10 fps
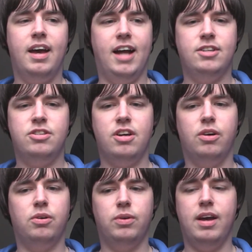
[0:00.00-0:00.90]
And
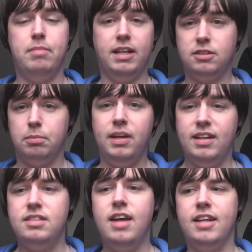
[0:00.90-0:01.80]
so it makes
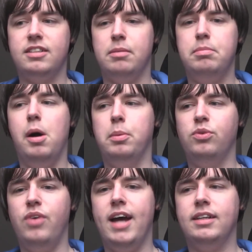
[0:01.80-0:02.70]
complete sense that Boba
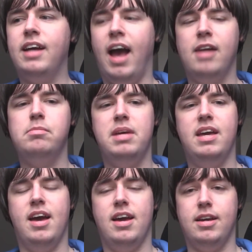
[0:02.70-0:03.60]
Fett can be a,